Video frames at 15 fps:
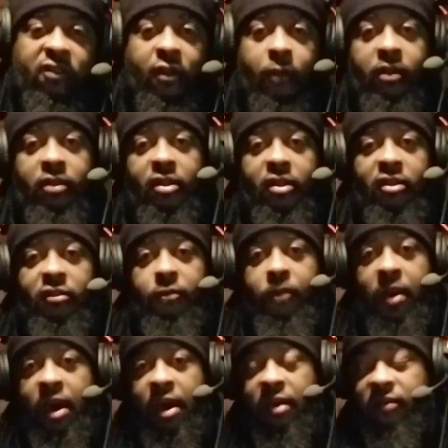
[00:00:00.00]
something that is
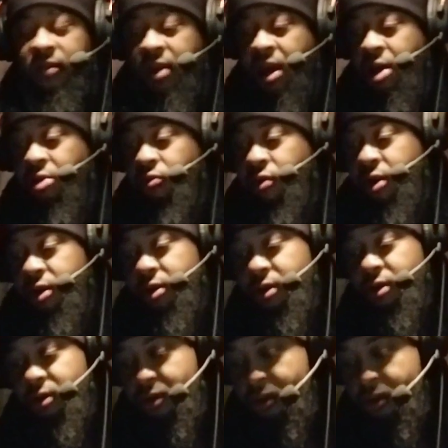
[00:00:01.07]
passed down, right?